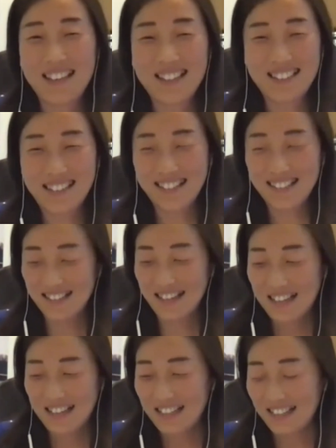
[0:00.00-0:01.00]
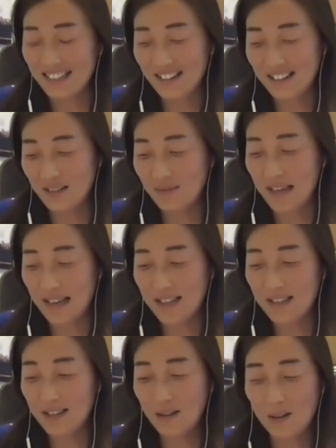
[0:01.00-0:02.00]
Yeah, that's awesome. Yeah,
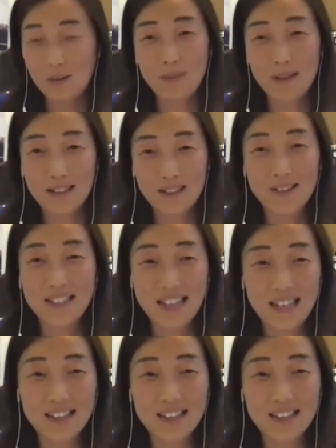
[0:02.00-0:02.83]
so as you said,